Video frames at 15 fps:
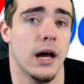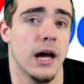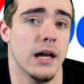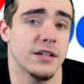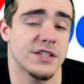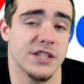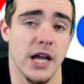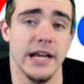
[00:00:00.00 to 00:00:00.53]

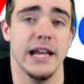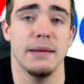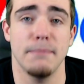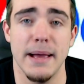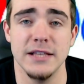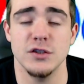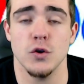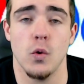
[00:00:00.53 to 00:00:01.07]
citing
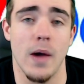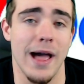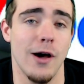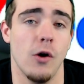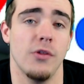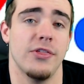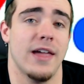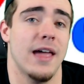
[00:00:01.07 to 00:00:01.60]
mental
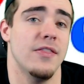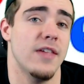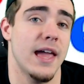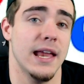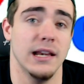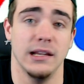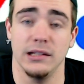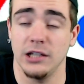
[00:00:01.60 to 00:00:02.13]
health and
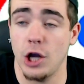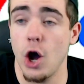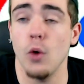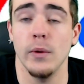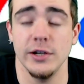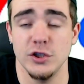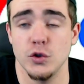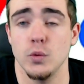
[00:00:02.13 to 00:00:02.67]
then
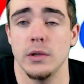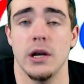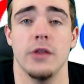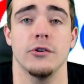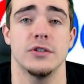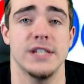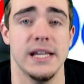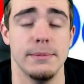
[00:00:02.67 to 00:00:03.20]
going to
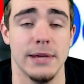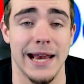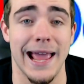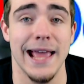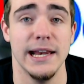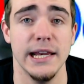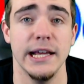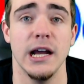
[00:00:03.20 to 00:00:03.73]
another team and
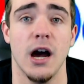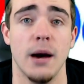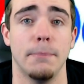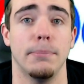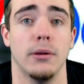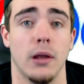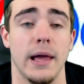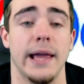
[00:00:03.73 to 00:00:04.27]
ending up
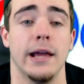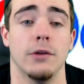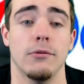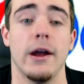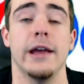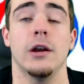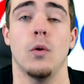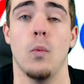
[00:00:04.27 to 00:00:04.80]
playing
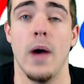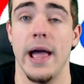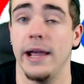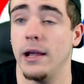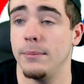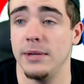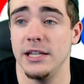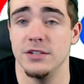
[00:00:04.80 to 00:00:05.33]
right away.
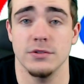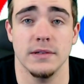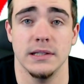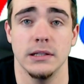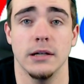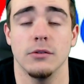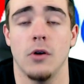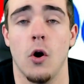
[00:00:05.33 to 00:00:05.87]
I mean, he's
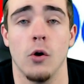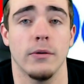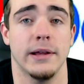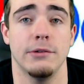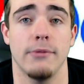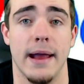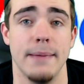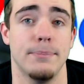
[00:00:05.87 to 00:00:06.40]
already
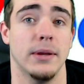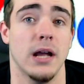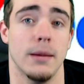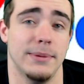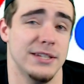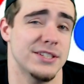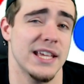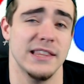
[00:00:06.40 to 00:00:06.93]
ramping up.
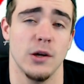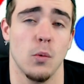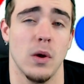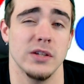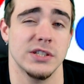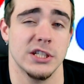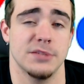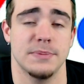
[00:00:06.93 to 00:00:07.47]
He said there
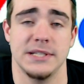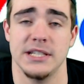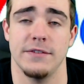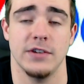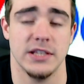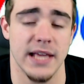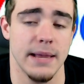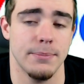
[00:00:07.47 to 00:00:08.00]
wasn't a
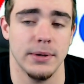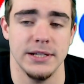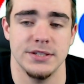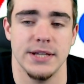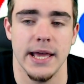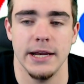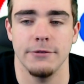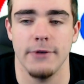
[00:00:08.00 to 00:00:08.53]
specific date, but he's
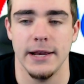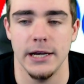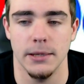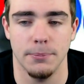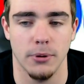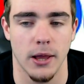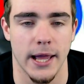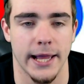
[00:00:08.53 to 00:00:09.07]
getting ready to
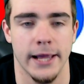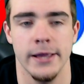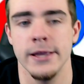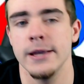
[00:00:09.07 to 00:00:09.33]
play.